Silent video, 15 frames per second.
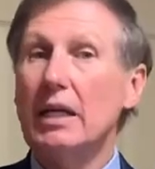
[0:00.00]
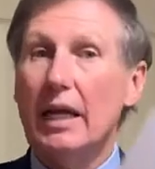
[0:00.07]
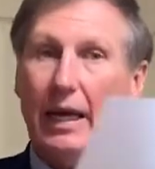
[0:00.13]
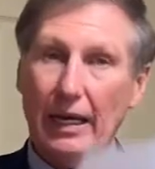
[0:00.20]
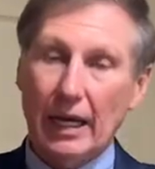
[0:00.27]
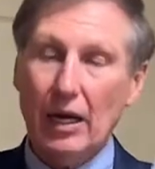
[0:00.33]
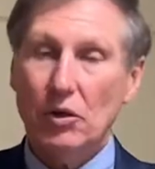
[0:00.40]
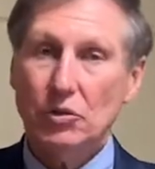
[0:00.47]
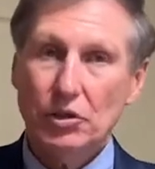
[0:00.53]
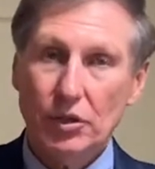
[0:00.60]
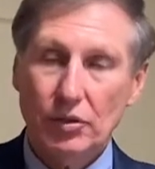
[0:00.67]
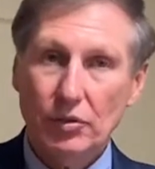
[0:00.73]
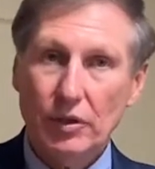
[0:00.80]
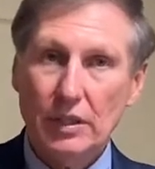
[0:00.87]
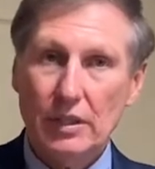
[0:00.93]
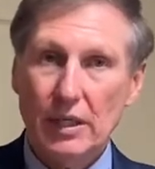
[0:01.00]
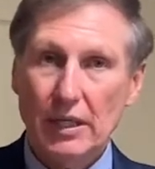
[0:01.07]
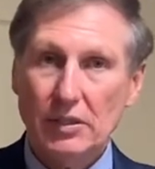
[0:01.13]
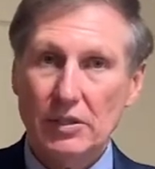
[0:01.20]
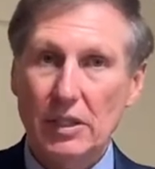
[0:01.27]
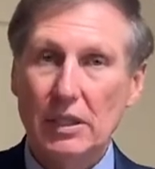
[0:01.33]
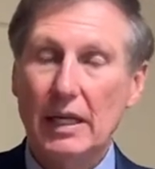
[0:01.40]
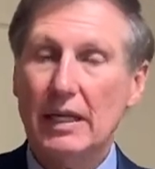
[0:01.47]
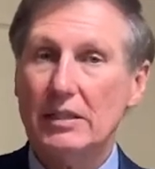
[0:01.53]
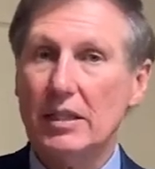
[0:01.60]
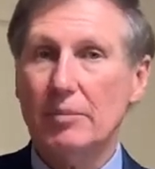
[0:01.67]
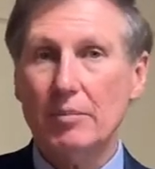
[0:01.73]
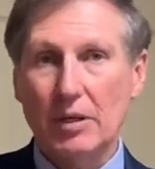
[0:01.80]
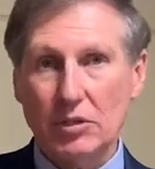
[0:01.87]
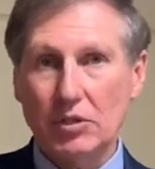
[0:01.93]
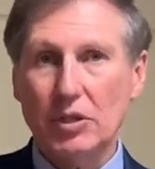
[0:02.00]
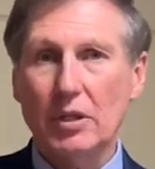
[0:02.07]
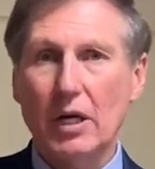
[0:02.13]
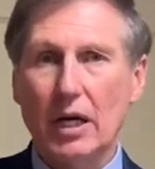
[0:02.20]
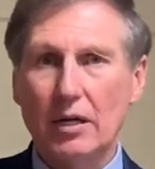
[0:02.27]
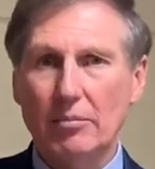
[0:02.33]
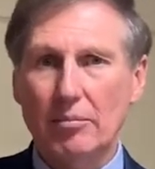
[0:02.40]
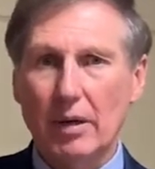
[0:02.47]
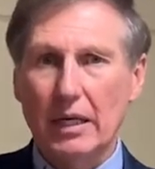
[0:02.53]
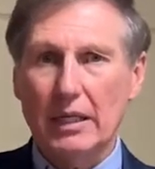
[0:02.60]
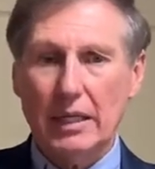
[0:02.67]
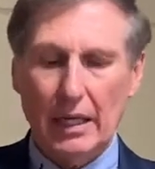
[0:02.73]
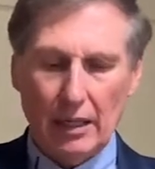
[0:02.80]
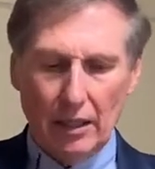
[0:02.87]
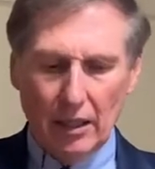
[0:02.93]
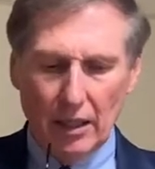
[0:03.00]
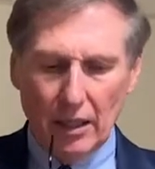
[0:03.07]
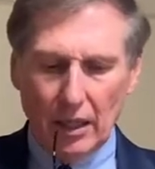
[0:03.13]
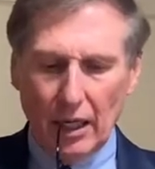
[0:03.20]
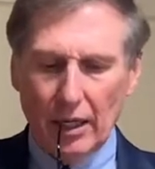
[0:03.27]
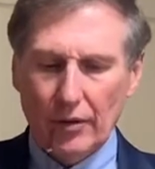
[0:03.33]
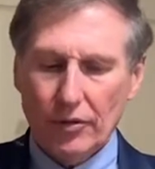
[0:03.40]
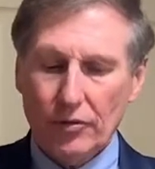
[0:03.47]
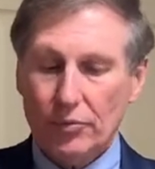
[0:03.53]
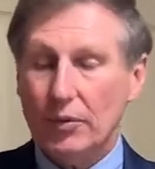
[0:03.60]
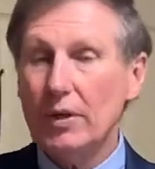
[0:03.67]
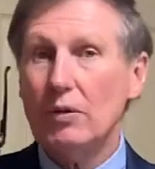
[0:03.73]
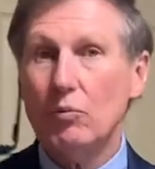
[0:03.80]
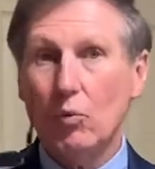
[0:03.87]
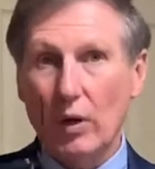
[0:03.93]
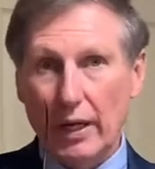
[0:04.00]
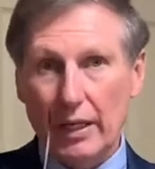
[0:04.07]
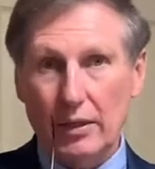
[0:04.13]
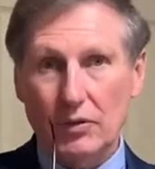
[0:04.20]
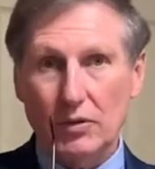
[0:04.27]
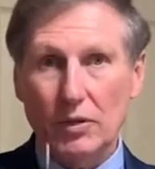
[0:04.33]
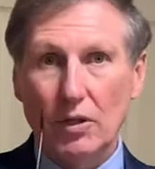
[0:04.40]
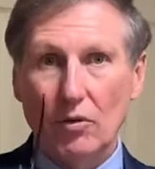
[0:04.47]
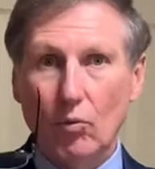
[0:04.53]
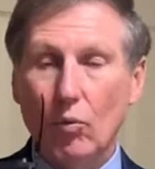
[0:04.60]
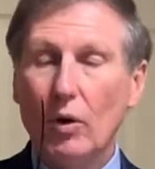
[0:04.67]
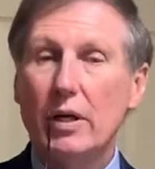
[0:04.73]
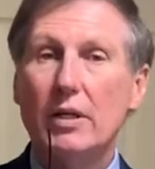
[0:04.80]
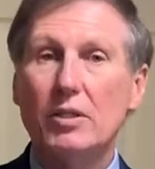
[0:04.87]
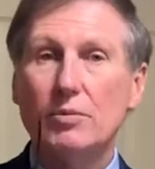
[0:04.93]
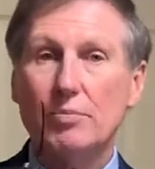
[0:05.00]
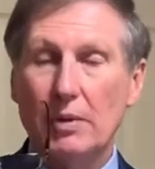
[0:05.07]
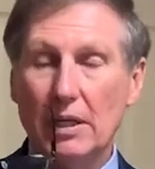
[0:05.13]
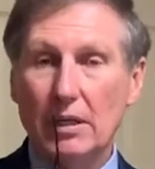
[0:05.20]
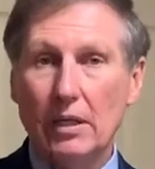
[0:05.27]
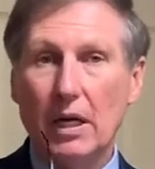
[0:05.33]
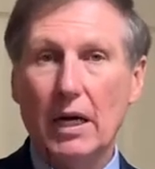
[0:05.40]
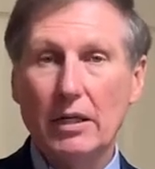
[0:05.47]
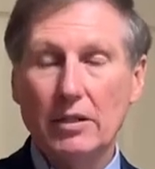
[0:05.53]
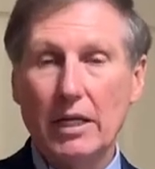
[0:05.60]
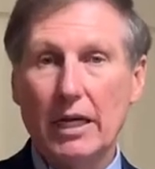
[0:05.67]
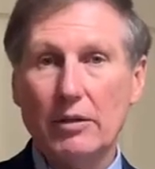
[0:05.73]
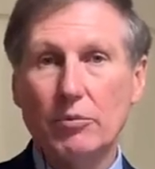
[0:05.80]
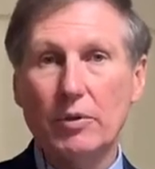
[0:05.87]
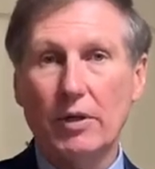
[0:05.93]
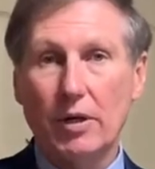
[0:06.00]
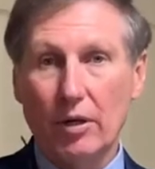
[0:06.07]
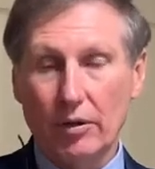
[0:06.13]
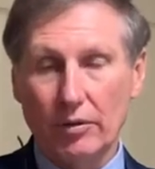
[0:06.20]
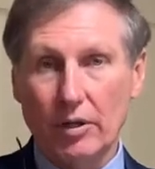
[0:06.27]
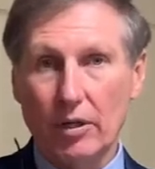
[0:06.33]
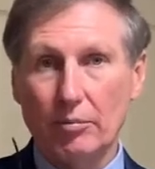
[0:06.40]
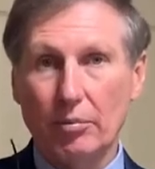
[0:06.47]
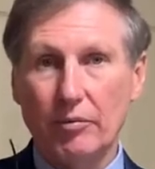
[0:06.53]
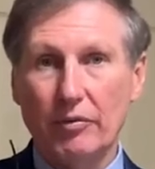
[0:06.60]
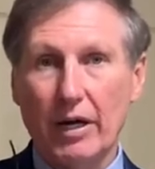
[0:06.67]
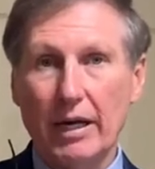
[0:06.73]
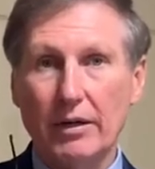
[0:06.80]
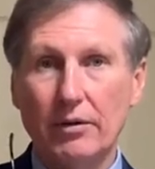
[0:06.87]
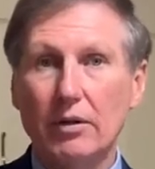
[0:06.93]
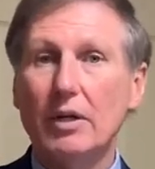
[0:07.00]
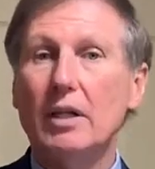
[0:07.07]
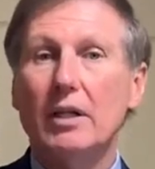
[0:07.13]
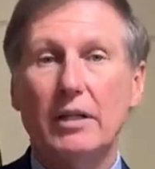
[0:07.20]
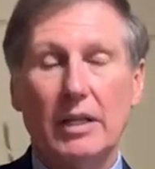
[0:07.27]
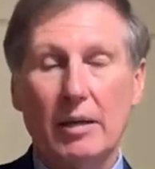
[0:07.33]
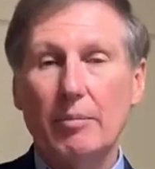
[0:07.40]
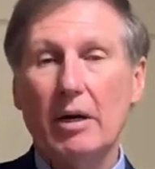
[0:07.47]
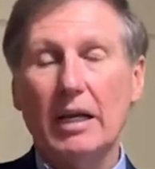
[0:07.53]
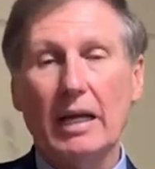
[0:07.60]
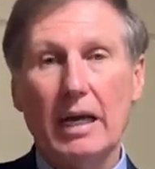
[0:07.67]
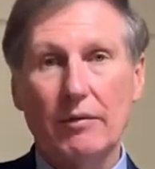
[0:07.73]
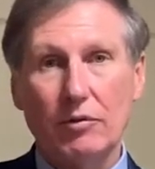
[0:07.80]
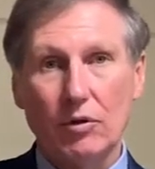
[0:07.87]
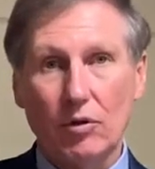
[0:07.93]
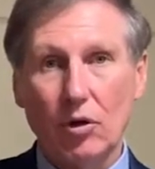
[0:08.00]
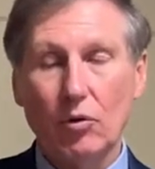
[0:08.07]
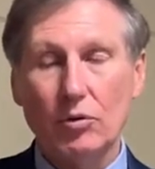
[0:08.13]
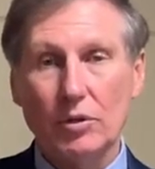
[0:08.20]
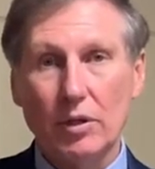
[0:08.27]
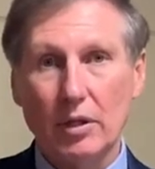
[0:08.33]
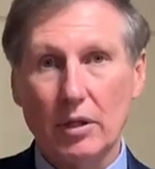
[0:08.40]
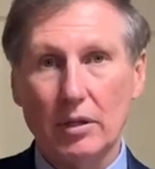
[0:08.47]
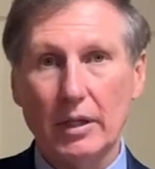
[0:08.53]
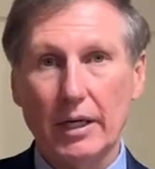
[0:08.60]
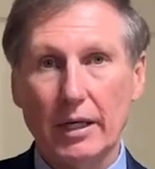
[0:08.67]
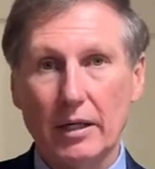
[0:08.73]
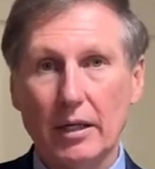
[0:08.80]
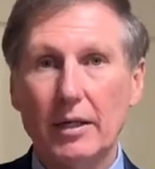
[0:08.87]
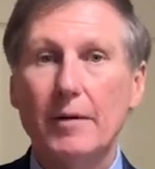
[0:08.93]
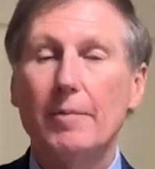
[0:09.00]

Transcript: And how should you get tested? As I mentioned on Monday, three ways. One is be in contact with the healthcare provider. They might have you go to the clinic.